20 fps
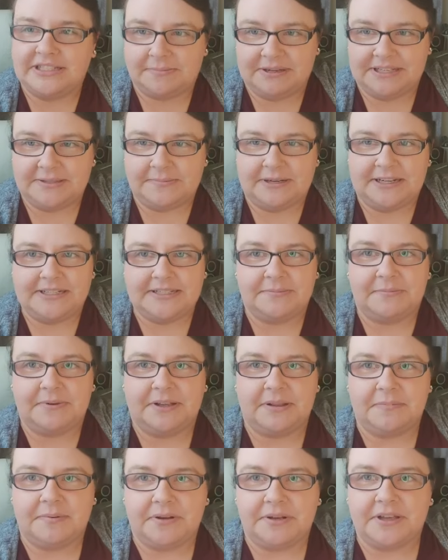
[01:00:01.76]
the best place to
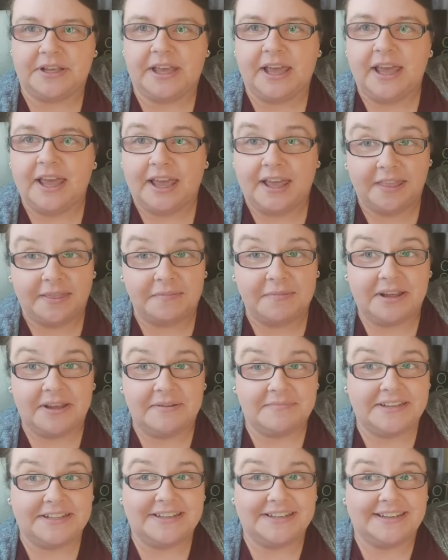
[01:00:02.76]
buy the book at the
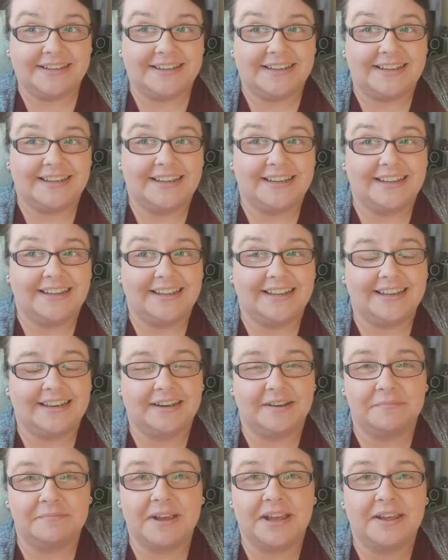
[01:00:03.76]
moment,
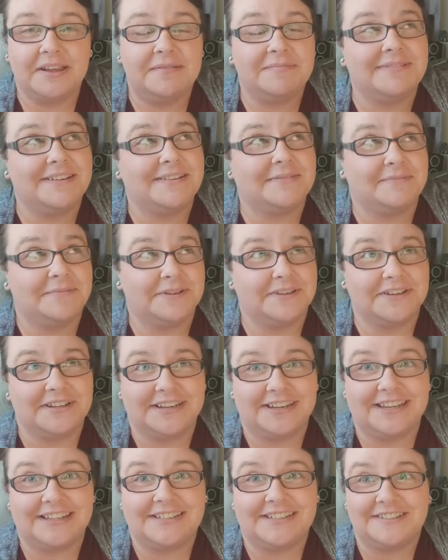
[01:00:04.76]
and I'm hoping I'm not
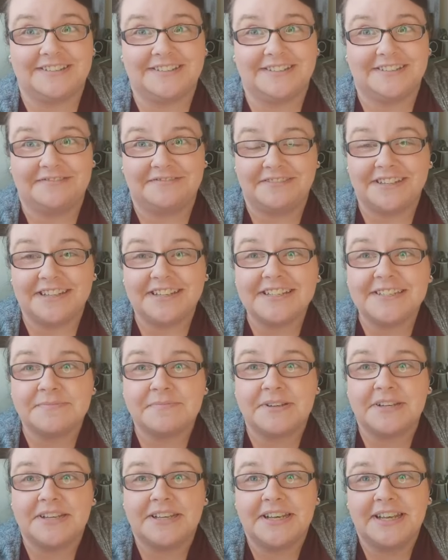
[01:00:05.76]
going to get told off for this,
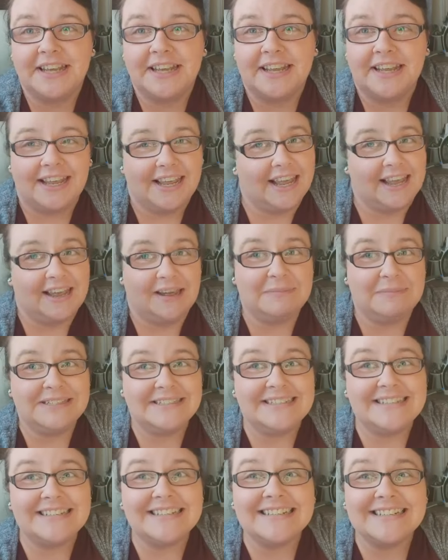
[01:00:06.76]
but
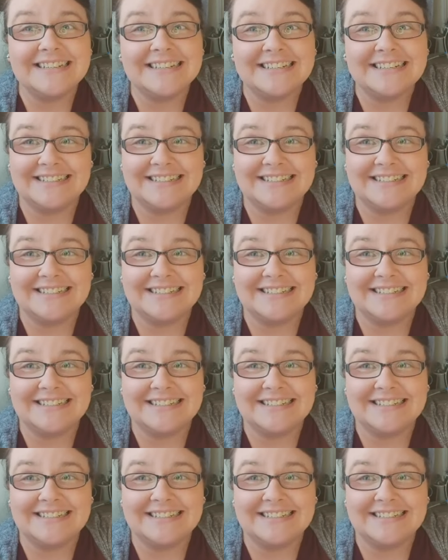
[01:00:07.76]
Amazon